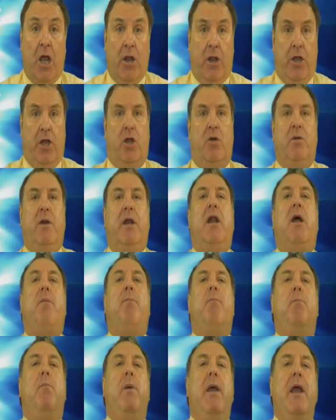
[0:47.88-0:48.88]
that you need
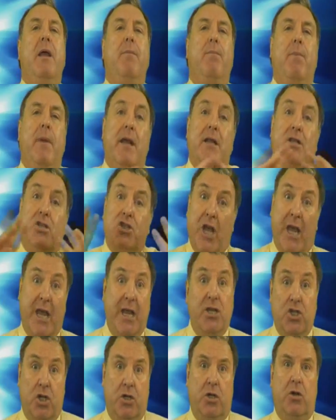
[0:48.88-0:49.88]
a big, big
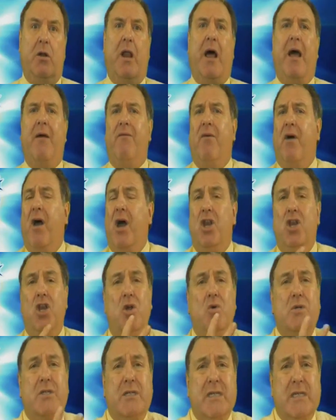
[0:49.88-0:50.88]
change in your life, a
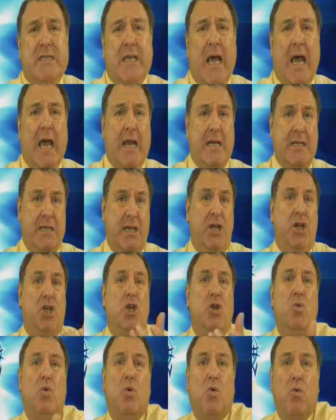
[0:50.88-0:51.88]
new society, a
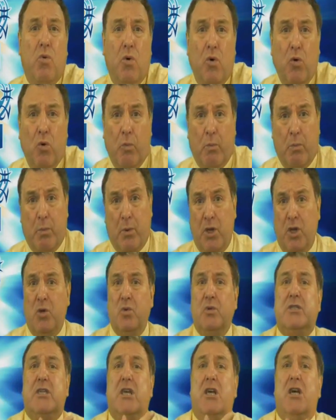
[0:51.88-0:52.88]
new group,
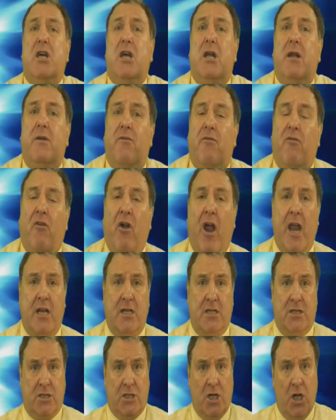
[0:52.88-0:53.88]
new circle of
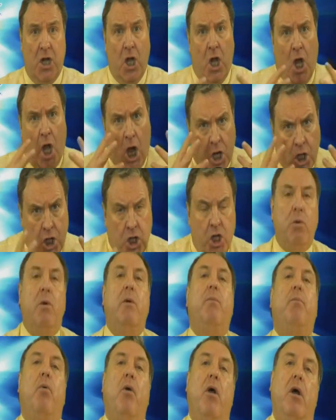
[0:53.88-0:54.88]
friends, a new
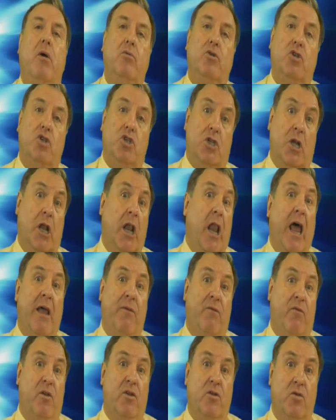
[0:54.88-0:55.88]
approach to
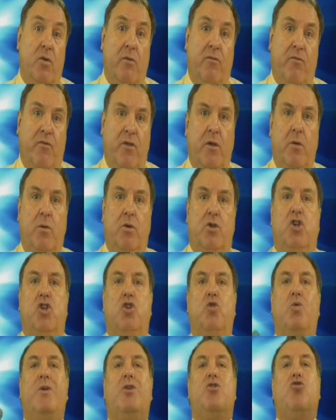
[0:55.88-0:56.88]
life and your future
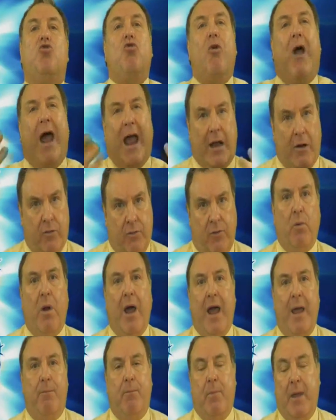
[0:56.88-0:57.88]
to attract the
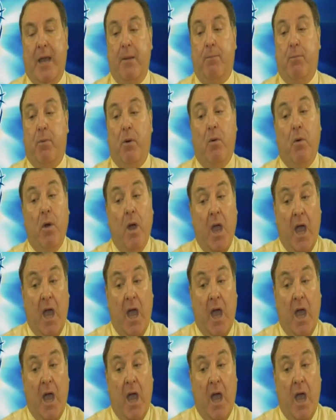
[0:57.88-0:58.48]
right people.